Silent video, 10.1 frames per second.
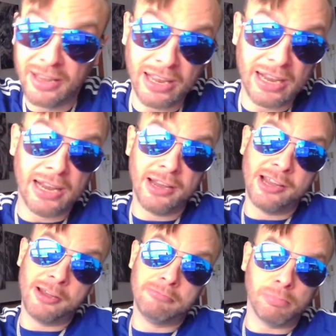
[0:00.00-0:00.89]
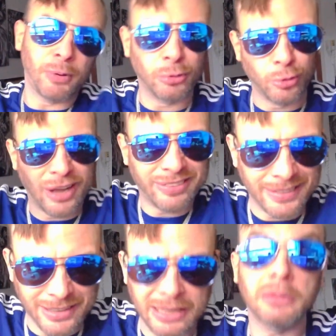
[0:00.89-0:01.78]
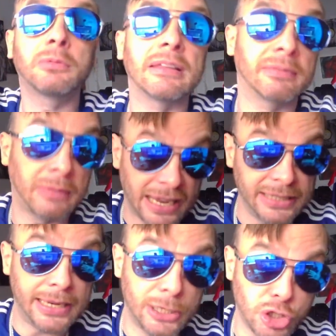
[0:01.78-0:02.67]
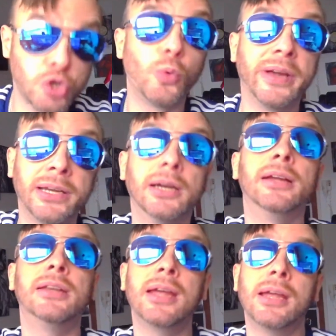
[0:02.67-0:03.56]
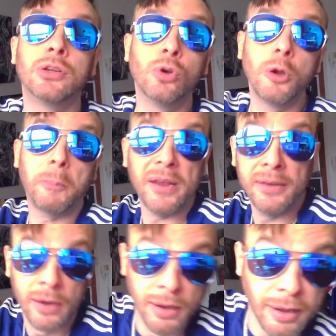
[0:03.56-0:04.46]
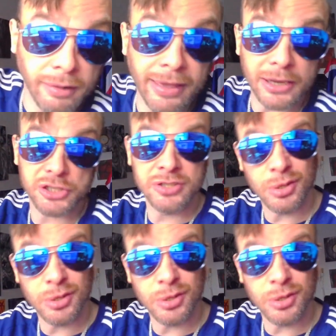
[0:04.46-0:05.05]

although I think tiny showing in the European elections,